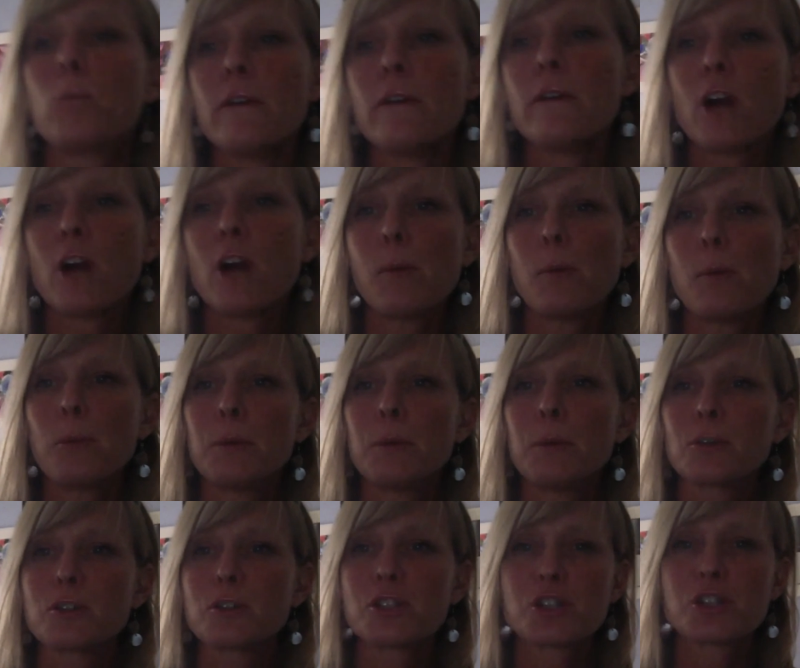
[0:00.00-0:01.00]
have a couple
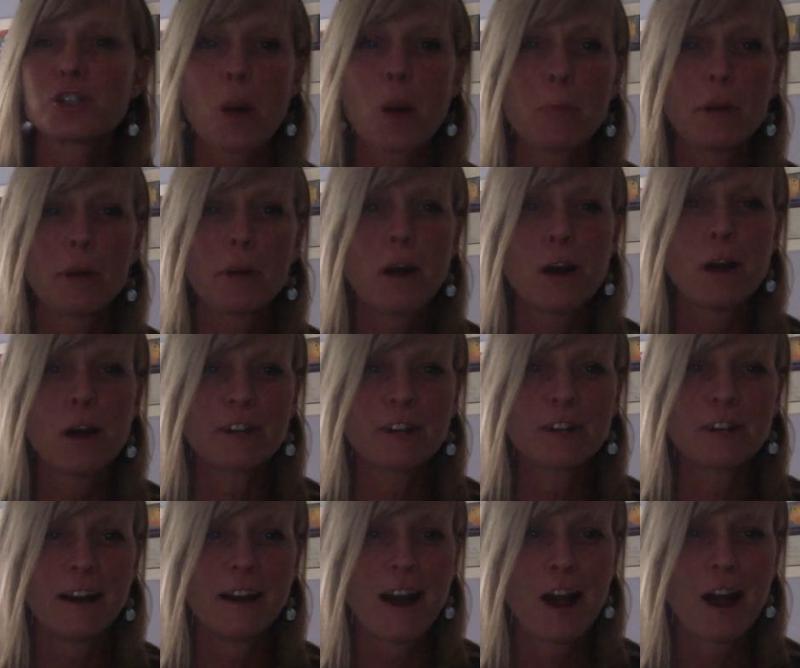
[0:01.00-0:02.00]
people just jumping on
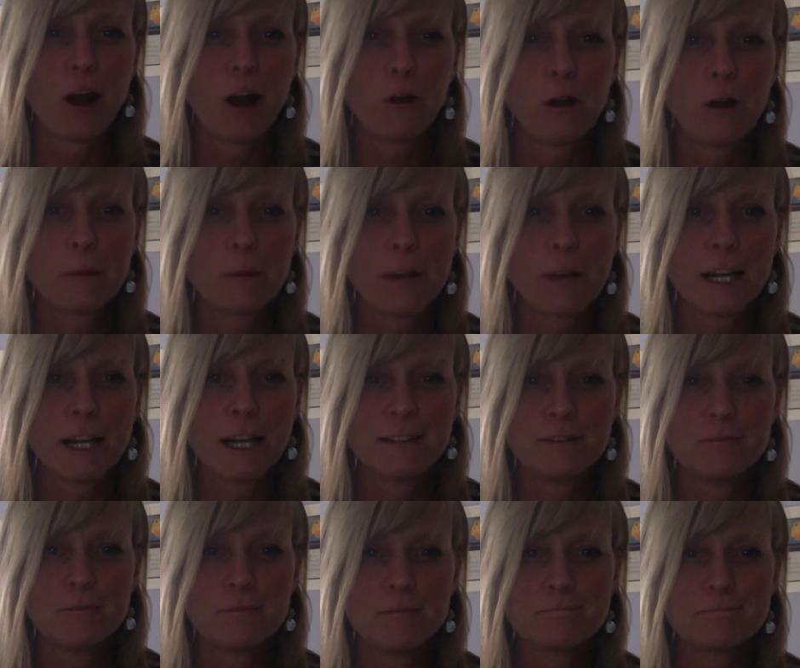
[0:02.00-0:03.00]
right now. I'm
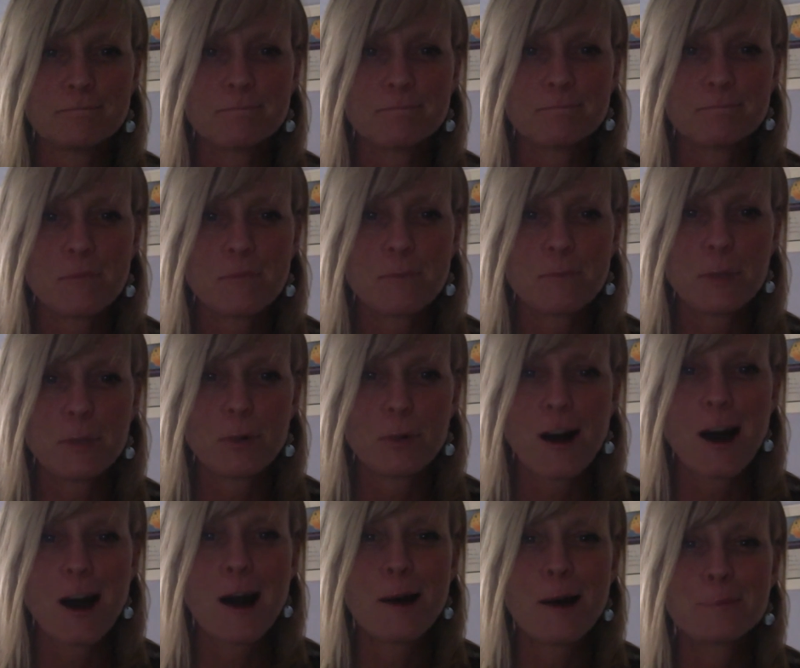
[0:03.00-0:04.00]
getting people
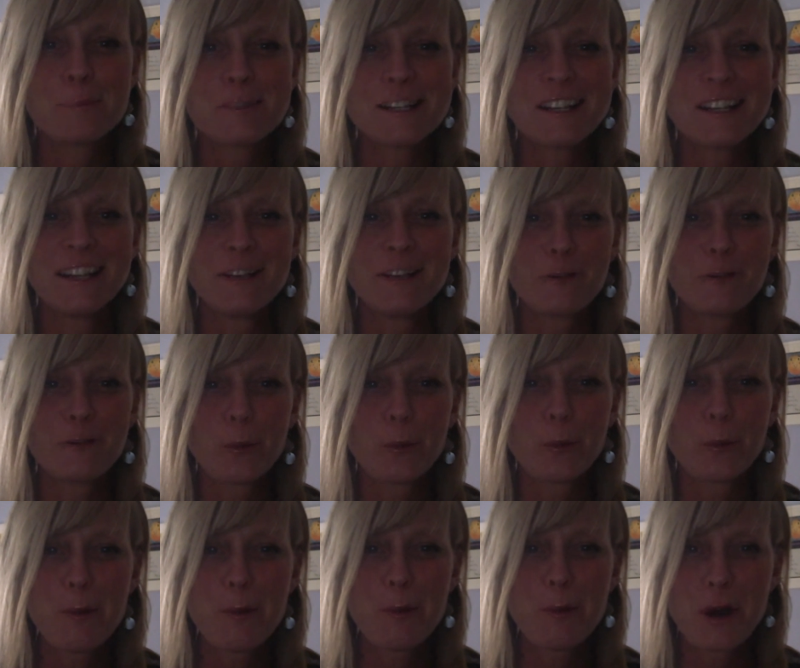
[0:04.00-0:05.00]
opting in for the
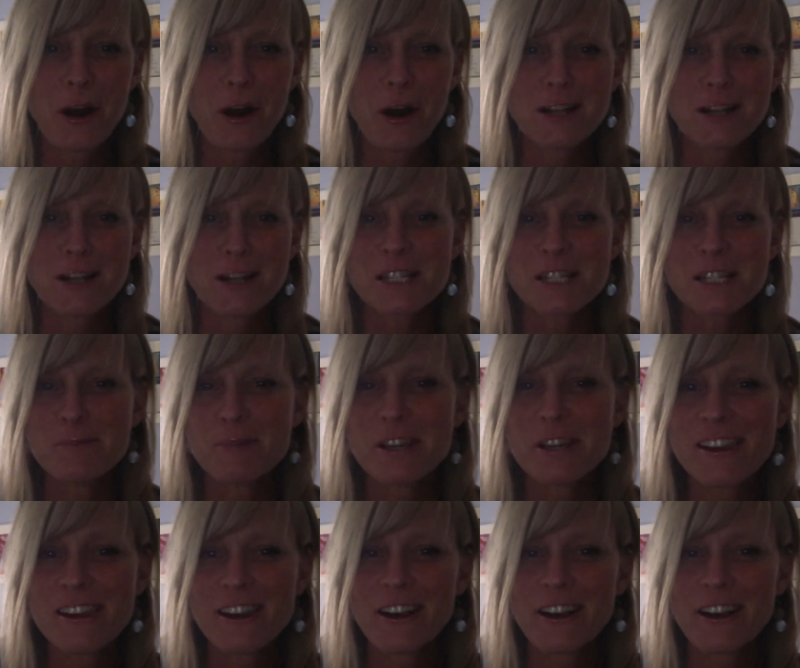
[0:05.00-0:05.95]
webinar as we speak here.